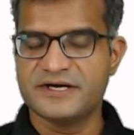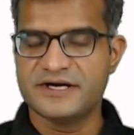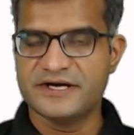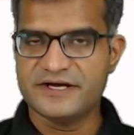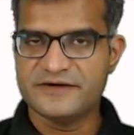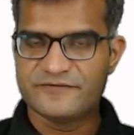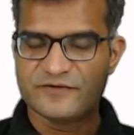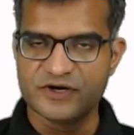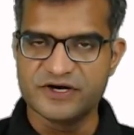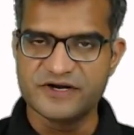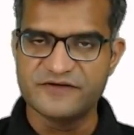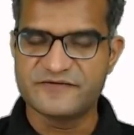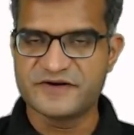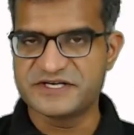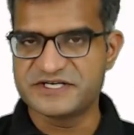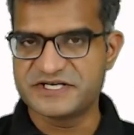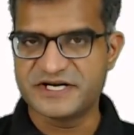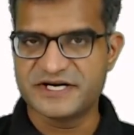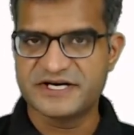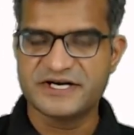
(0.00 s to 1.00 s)
If you
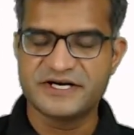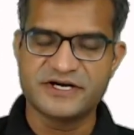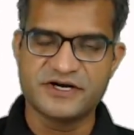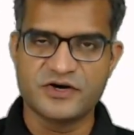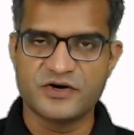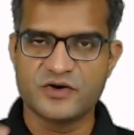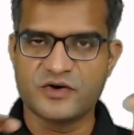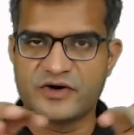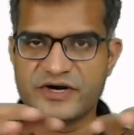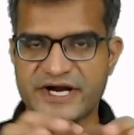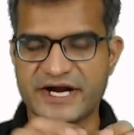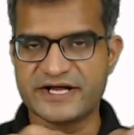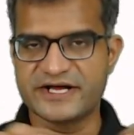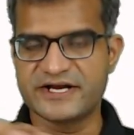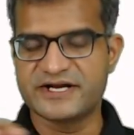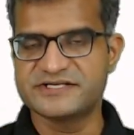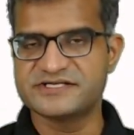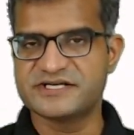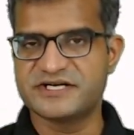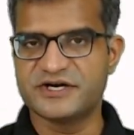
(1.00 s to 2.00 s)
differentiate it into or
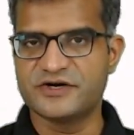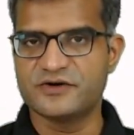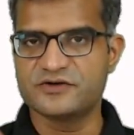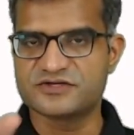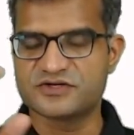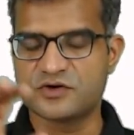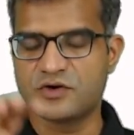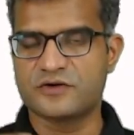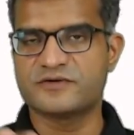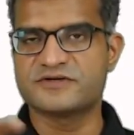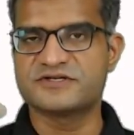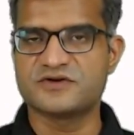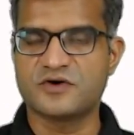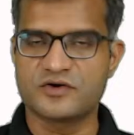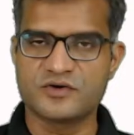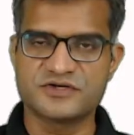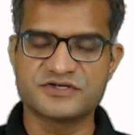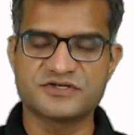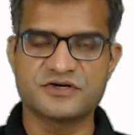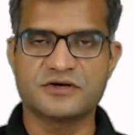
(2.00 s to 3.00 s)
categorize it into slot 1, slot
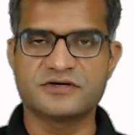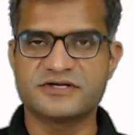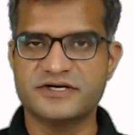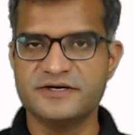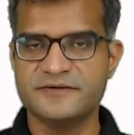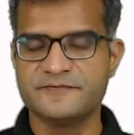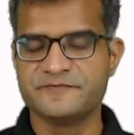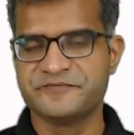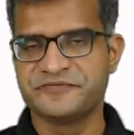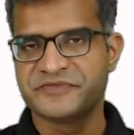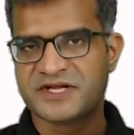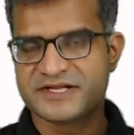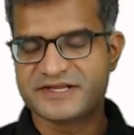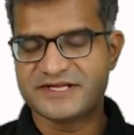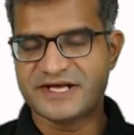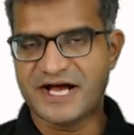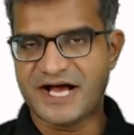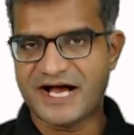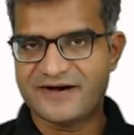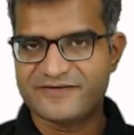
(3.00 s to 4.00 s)
2 and slot 3,
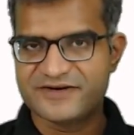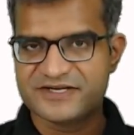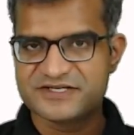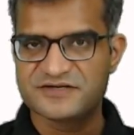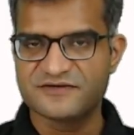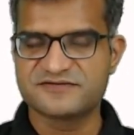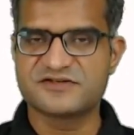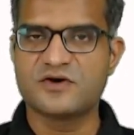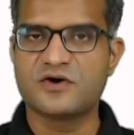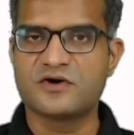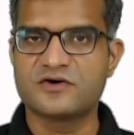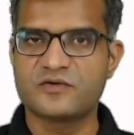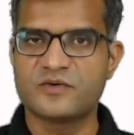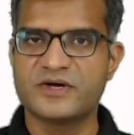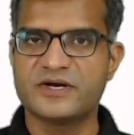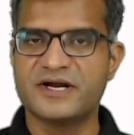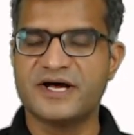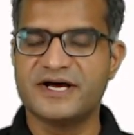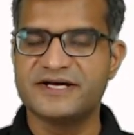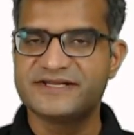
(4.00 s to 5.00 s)
the average of slot
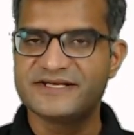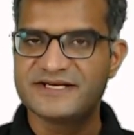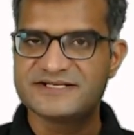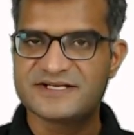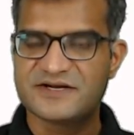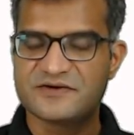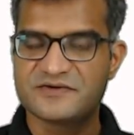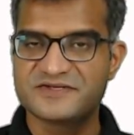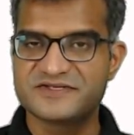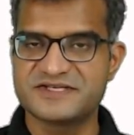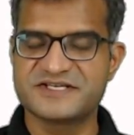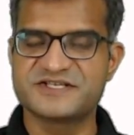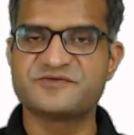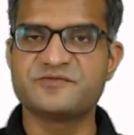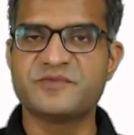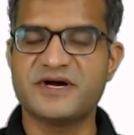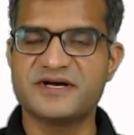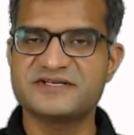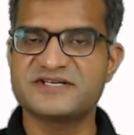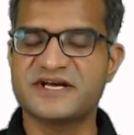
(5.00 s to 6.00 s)
1 I think is around 6
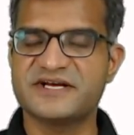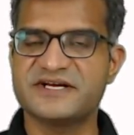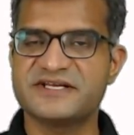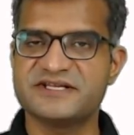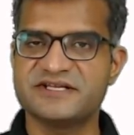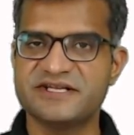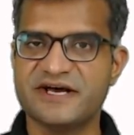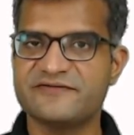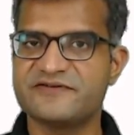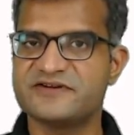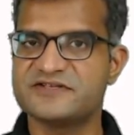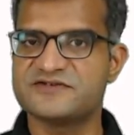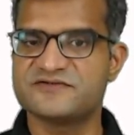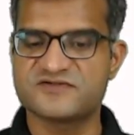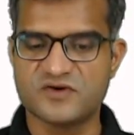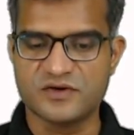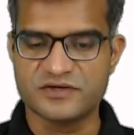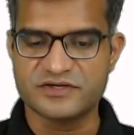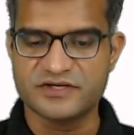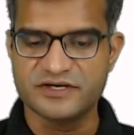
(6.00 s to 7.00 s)
marks higher than the average of
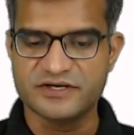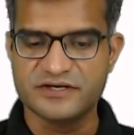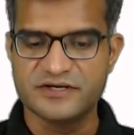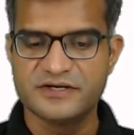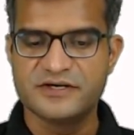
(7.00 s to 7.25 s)
slot 3.